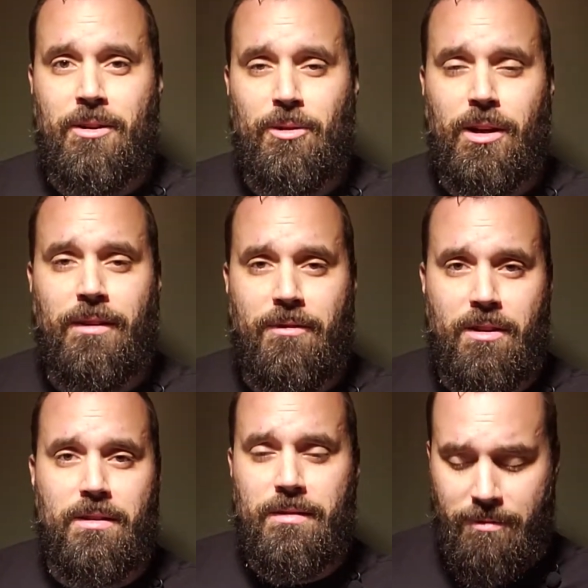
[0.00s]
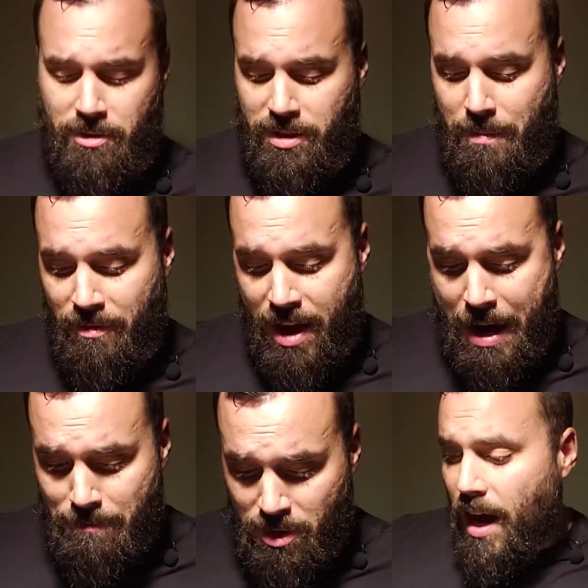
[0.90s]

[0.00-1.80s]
are looking for some of that.